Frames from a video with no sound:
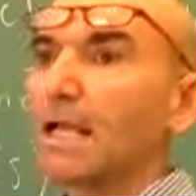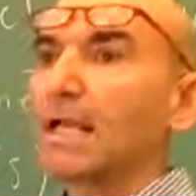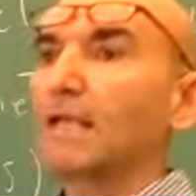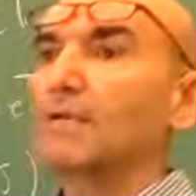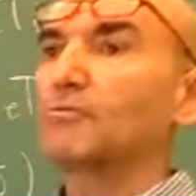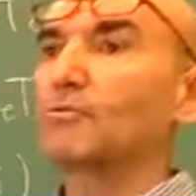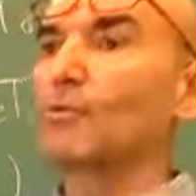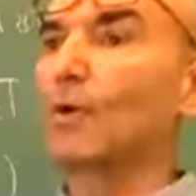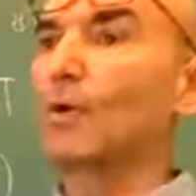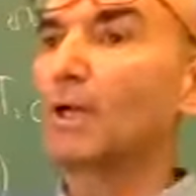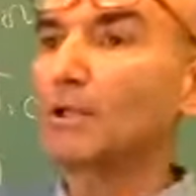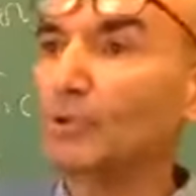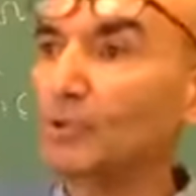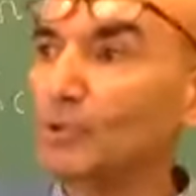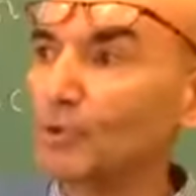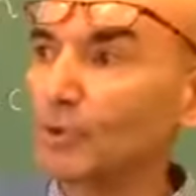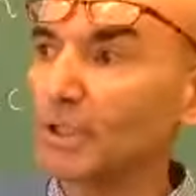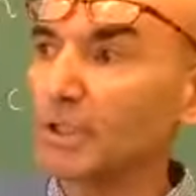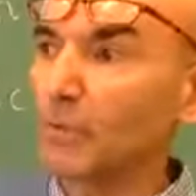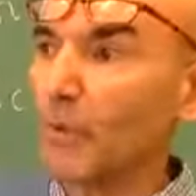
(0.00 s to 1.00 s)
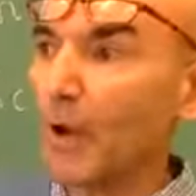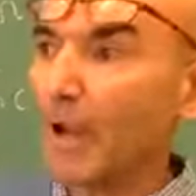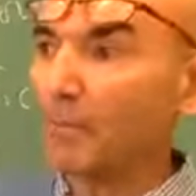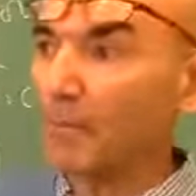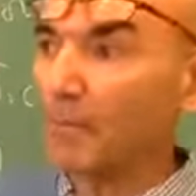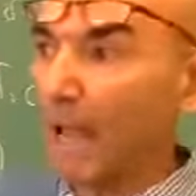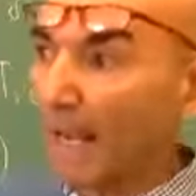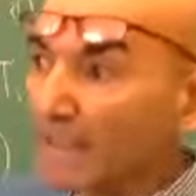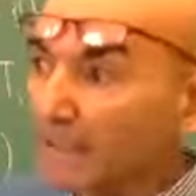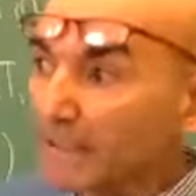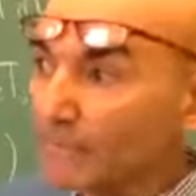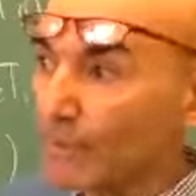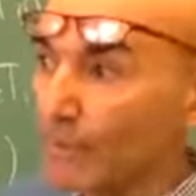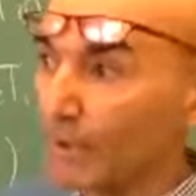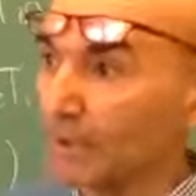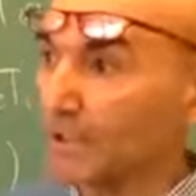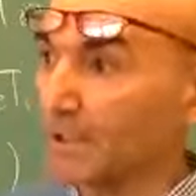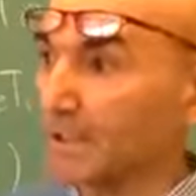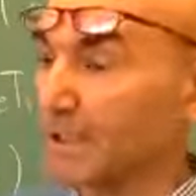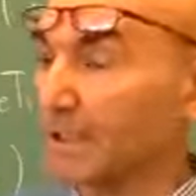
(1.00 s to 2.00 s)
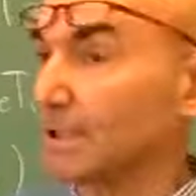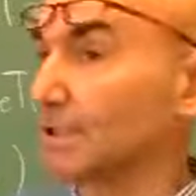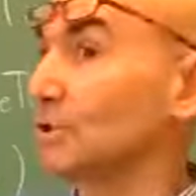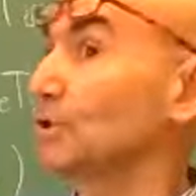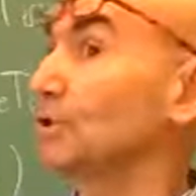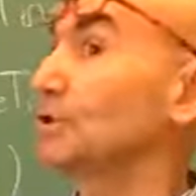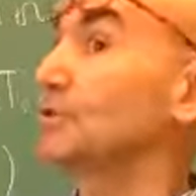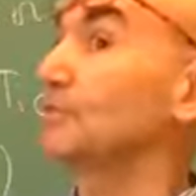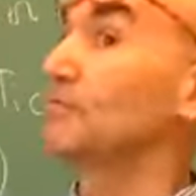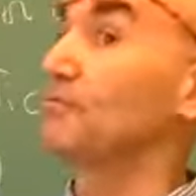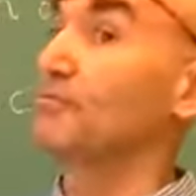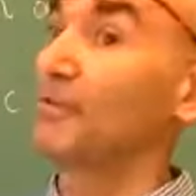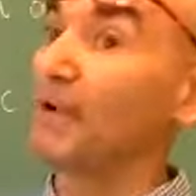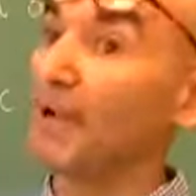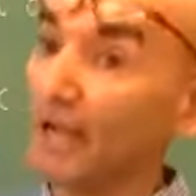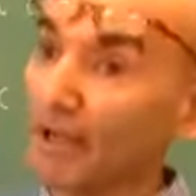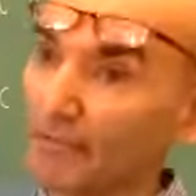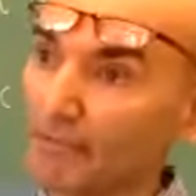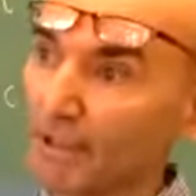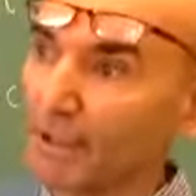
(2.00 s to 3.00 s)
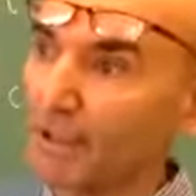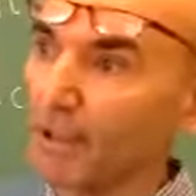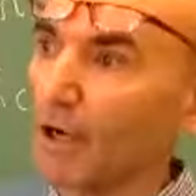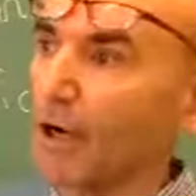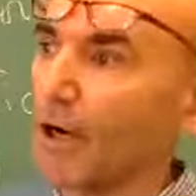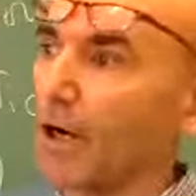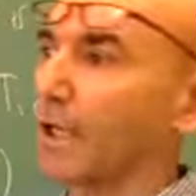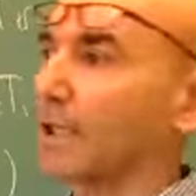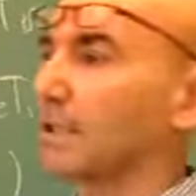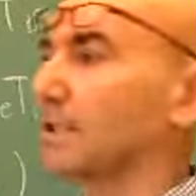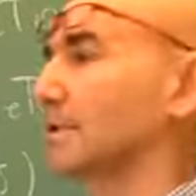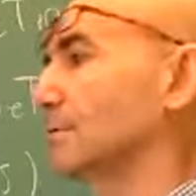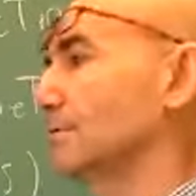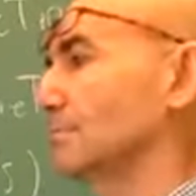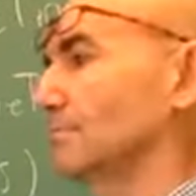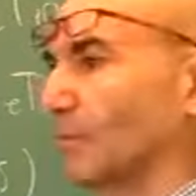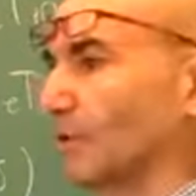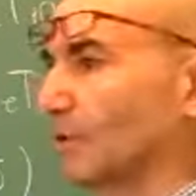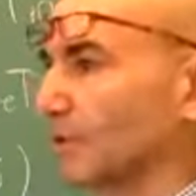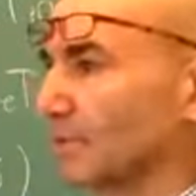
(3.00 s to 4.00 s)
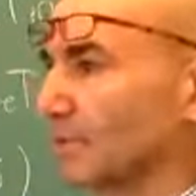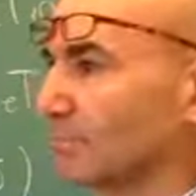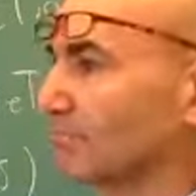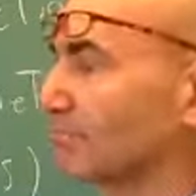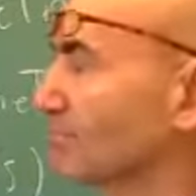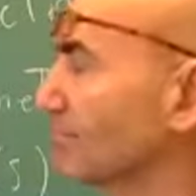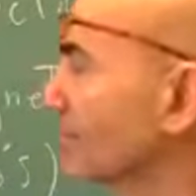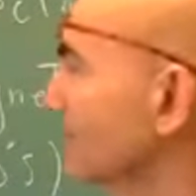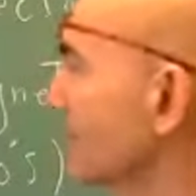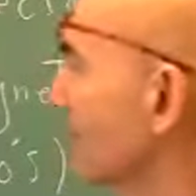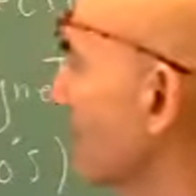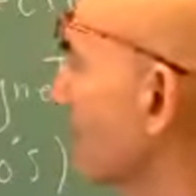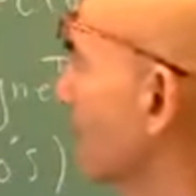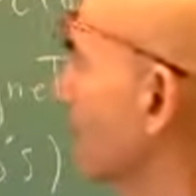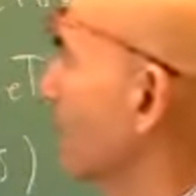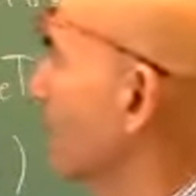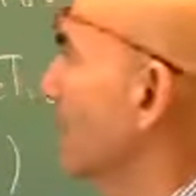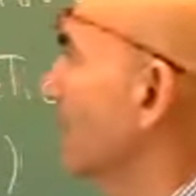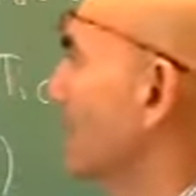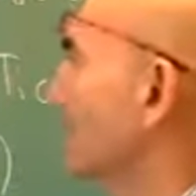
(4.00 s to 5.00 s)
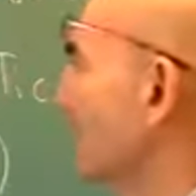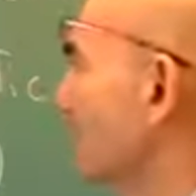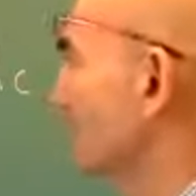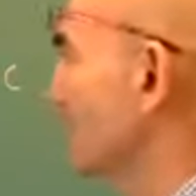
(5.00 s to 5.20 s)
If you want to do it the way Maxwell did it, it's very, very hard. It was